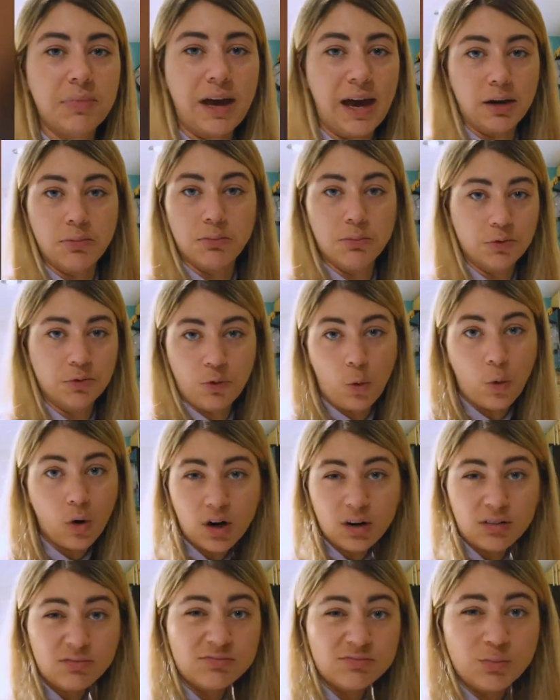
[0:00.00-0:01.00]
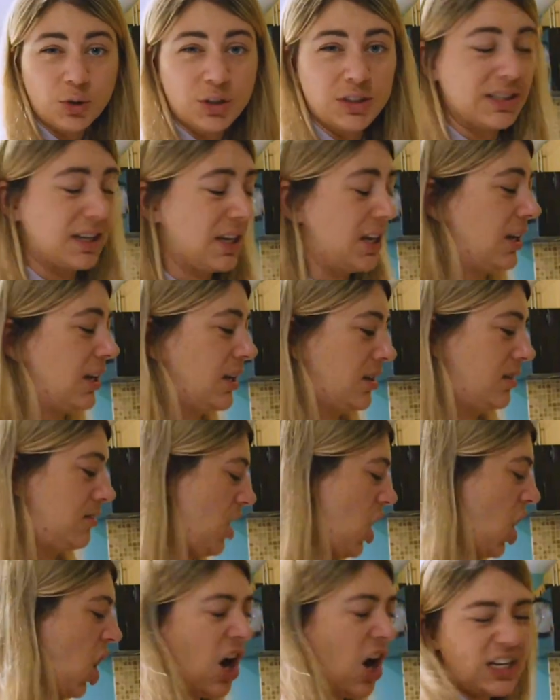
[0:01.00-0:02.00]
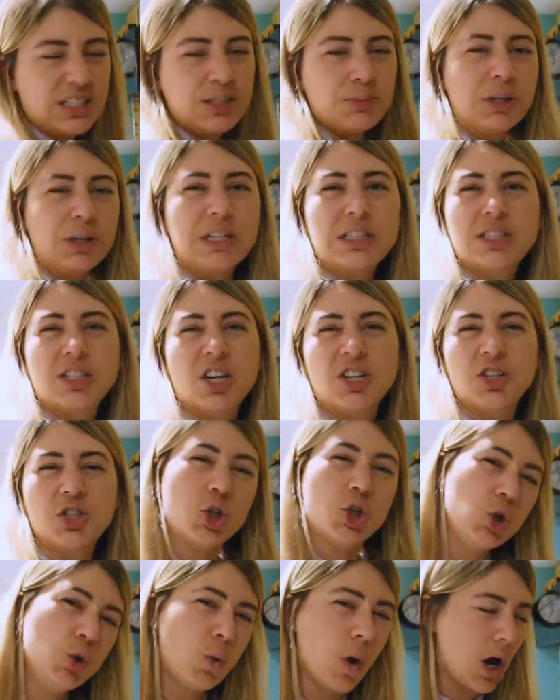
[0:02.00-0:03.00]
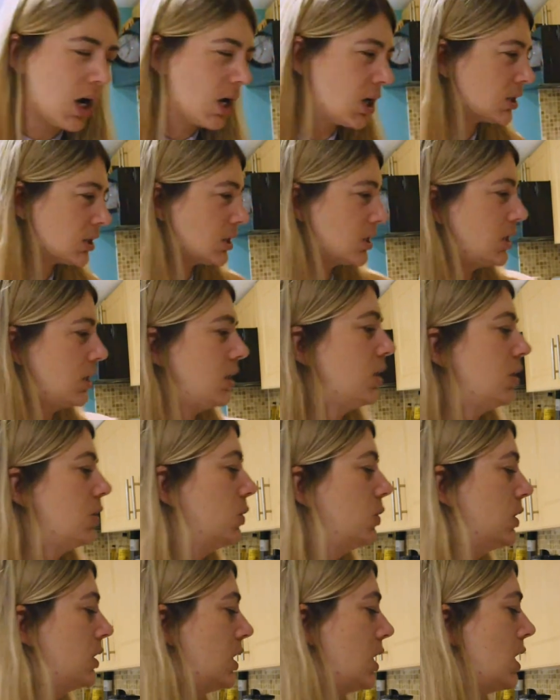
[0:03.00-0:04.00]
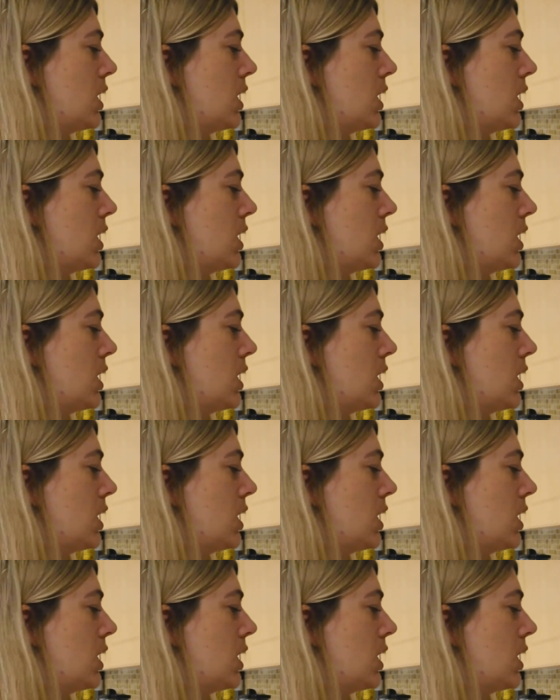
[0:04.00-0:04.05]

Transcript: had before, where it's like hot, but it's not too hot, you know?